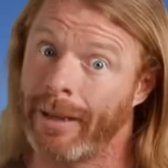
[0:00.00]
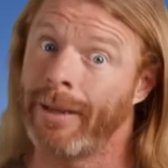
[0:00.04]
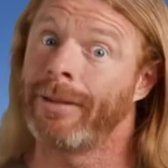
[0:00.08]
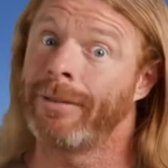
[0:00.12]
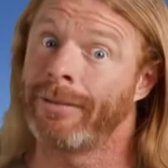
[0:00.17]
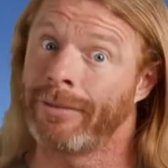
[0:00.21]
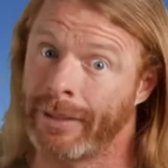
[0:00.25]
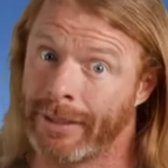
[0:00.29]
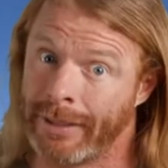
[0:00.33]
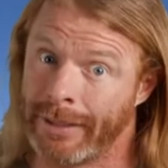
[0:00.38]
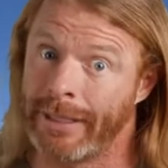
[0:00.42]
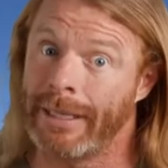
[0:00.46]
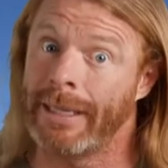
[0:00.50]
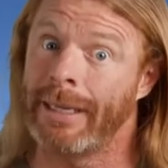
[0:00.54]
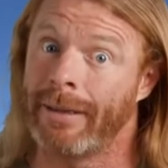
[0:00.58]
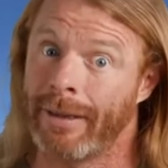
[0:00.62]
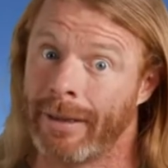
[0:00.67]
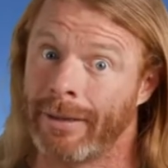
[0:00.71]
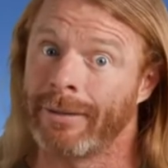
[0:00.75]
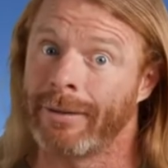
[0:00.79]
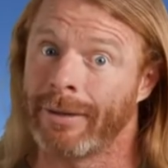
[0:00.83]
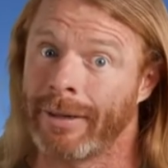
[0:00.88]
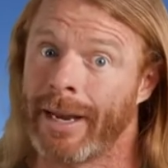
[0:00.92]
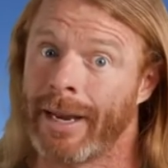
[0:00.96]
is indeed
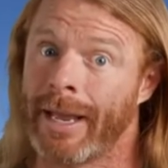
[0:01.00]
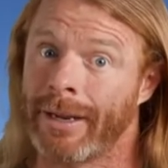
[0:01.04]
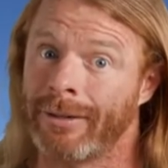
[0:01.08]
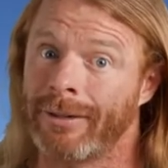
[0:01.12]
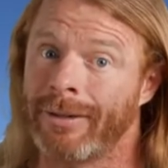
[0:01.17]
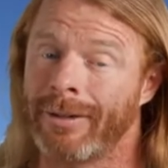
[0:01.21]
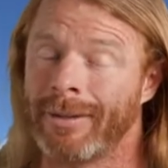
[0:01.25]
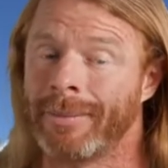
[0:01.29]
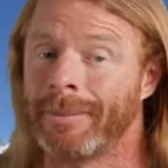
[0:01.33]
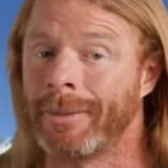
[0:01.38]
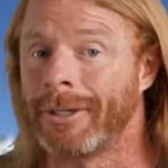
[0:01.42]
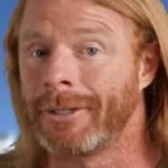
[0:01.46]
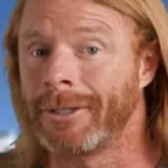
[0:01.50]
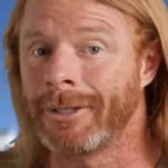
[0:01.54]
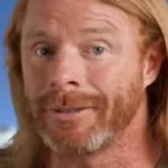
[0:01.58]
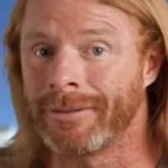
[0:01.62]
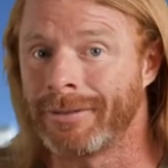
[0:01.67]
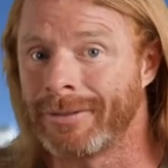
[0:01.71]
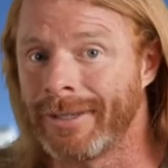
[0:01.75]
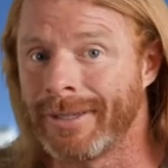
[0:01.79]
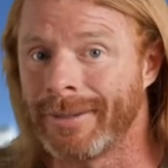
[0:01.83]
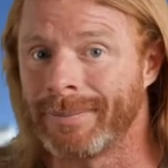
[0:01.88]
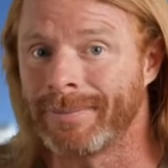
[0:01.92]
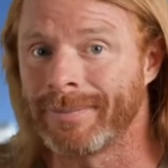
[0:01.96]
under a national
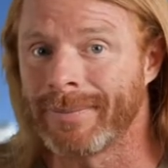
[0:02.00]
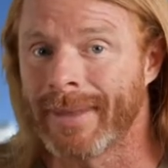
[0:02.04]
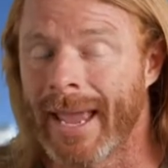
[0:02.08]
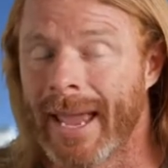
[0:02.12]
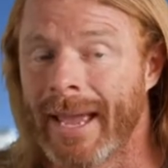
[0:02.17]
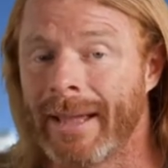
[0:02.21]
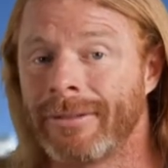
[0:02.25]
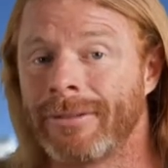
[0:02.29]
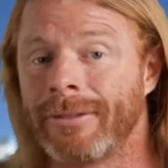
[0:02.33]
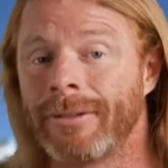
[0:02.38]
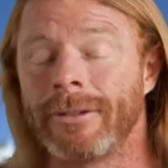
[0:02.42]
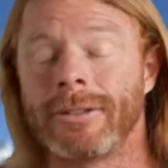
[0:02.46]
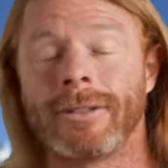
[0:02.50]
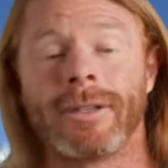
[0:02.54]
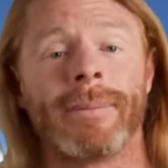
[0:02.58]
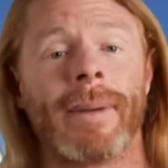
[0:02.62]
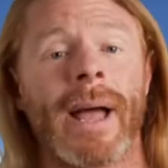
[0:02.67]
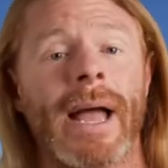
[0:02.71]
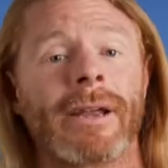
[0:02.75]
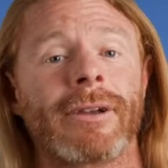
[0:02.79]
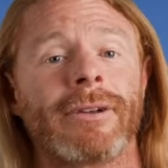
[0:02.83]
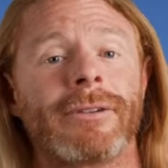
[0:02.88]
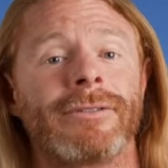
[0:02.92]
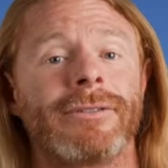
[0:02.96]
emergency, as their
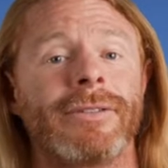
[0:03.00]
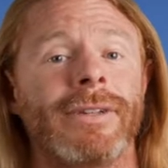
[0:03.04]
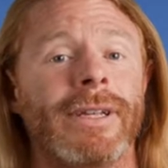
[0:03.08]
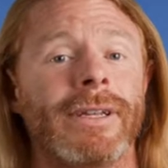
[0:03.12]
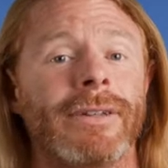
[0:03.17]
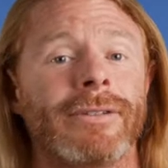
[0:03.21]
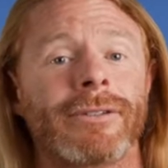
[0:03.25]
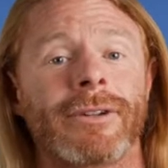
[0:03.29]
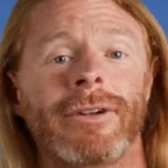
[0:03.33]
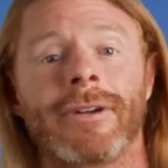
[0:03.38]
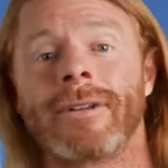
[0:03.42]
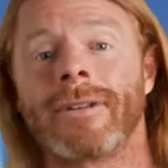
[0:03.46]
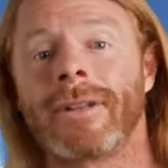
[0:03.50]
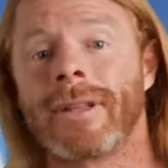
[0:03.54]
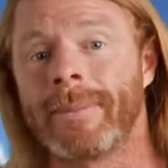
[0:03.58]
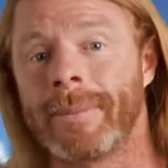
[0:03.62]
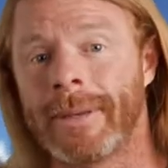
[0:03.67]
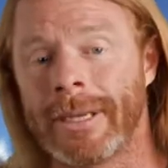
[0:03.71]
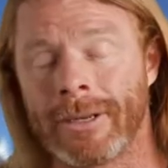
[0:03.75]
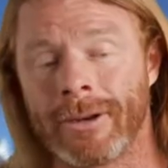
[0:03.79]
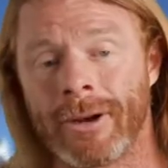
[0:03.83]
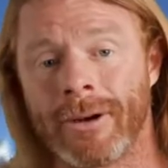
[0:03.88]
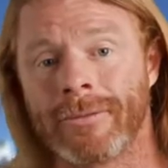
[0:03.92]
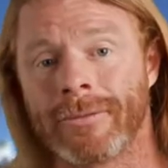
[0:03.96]
democracy is currently
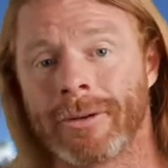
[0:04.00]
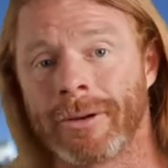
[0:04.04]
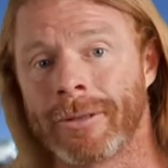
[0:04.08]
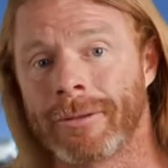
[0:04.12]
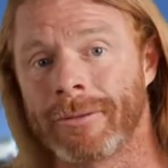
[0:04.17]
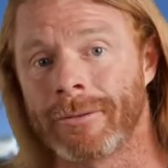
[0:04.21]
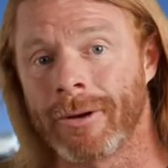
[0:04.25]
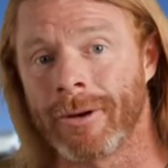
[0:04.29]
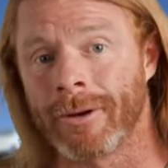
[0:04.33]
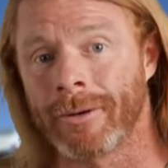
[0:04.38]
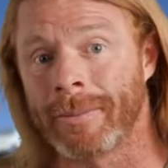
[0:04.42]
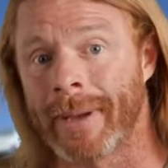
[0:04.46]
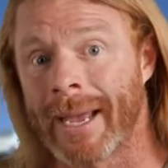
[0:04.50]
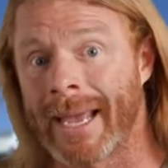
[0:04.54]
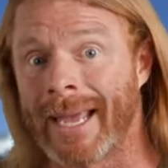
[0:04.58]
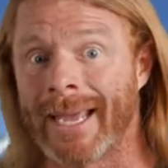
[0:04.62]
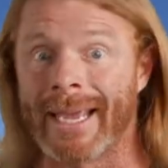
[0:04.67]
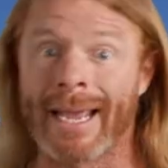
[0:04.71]
being overthrown by a